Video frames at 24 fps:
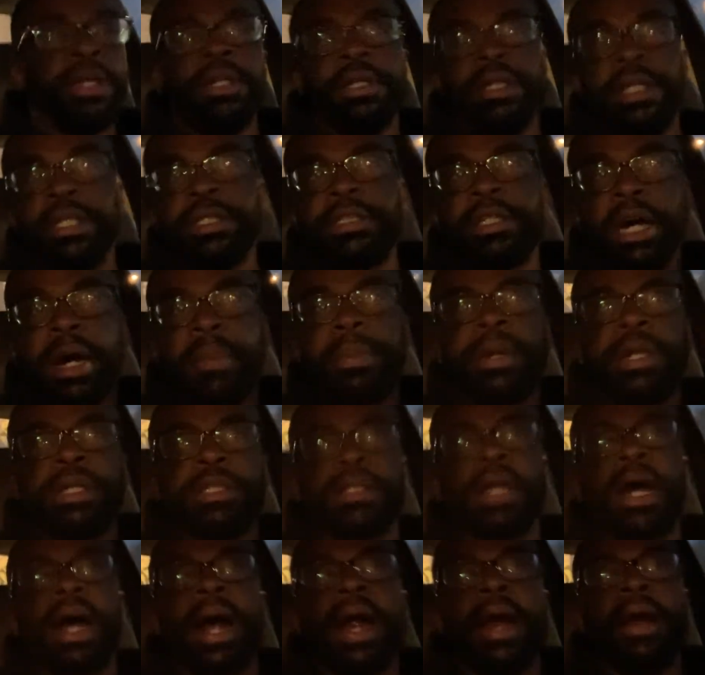these companies
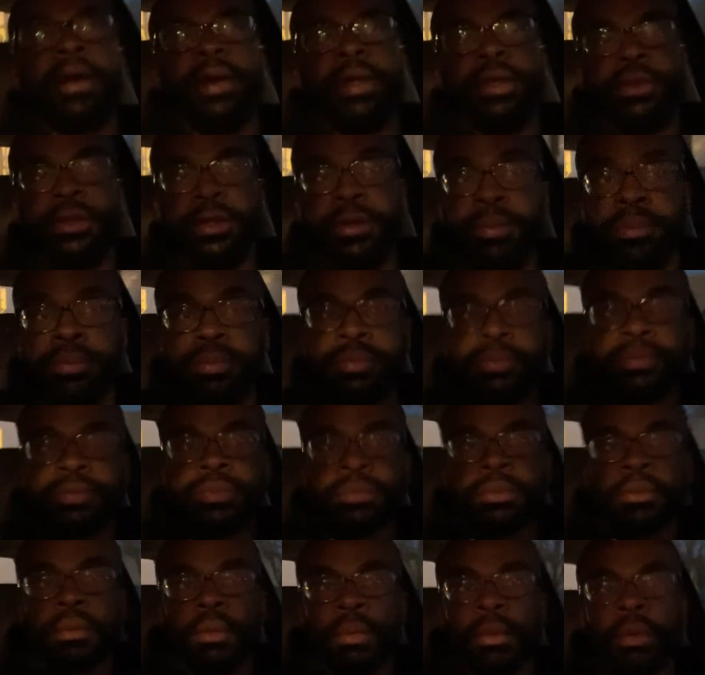are hiring
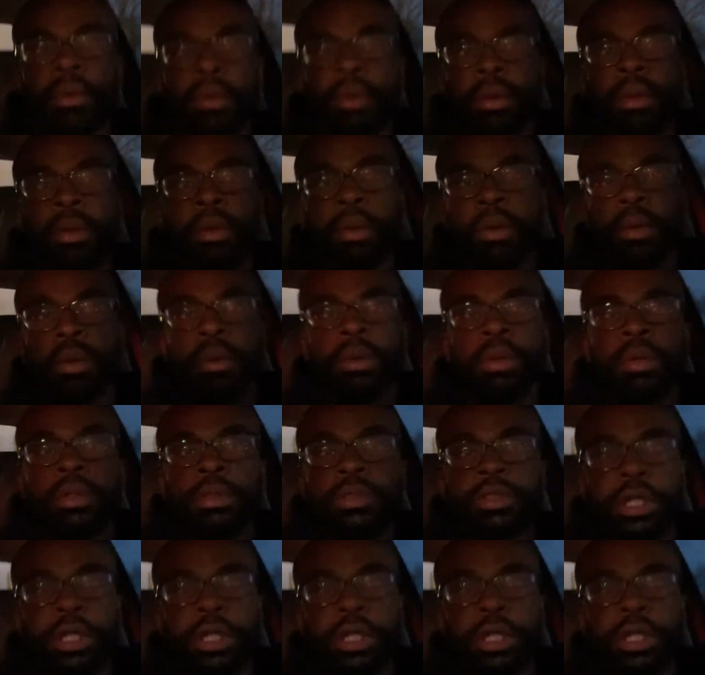them.